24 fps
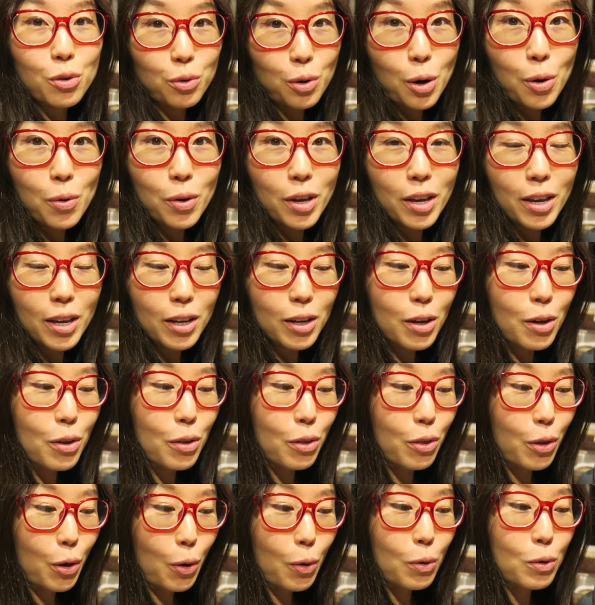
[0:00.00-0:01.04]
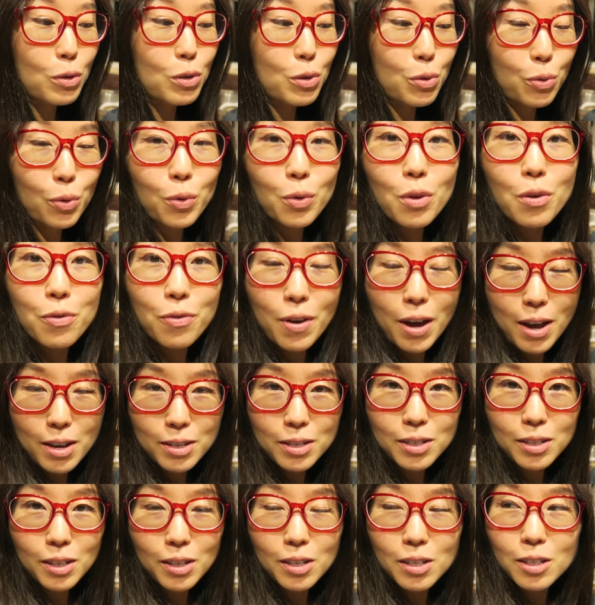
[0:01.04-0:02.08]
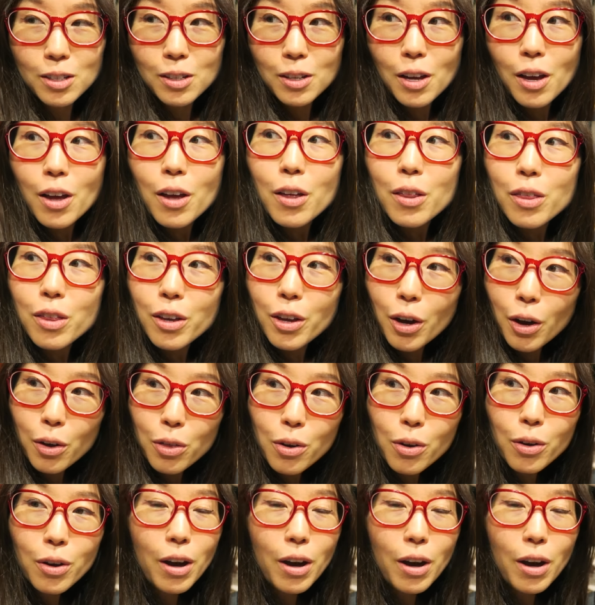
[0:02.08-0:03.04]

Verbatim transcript: grow kit, those grew the fastest. The other